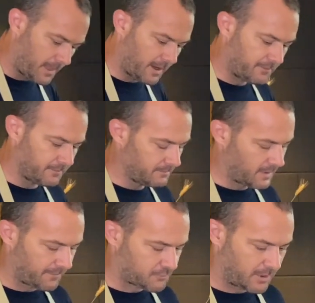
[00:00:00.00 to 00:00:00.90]
I
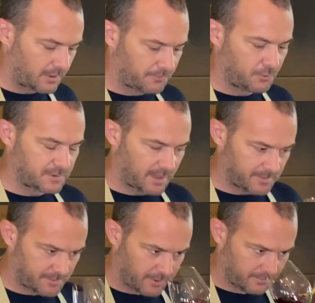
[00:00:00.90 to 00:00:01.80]
have tried it a few
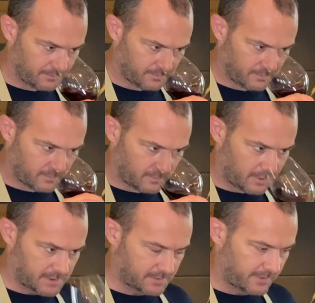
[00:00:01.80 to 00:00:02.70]
times, but
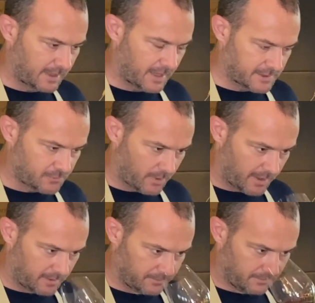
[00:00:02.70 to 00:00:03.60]
it's a very nice
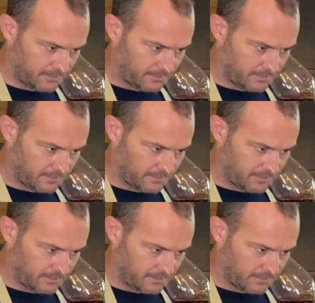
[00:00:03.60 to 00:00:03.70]
wine.